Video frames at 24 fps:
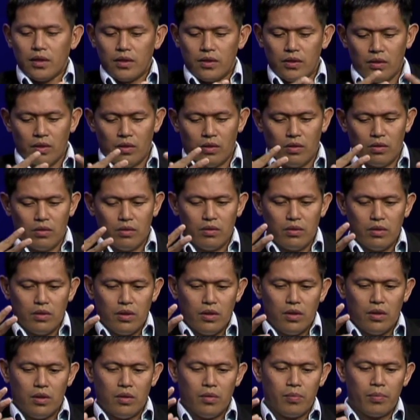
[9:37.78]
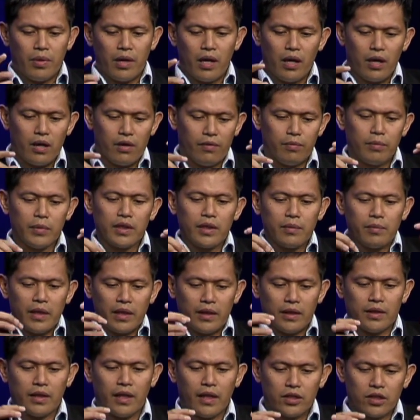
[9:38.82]
So part of
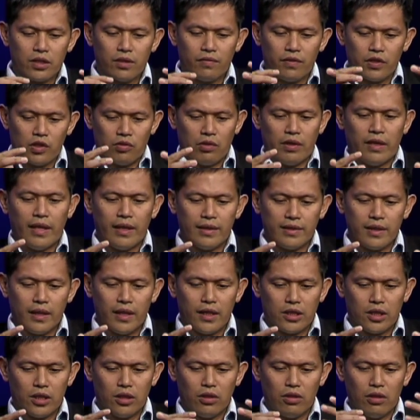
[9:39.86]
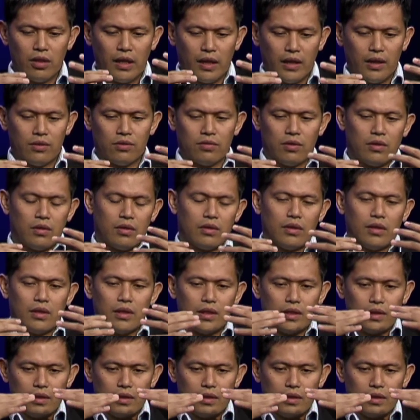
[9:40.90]
meditation and visualization, you get into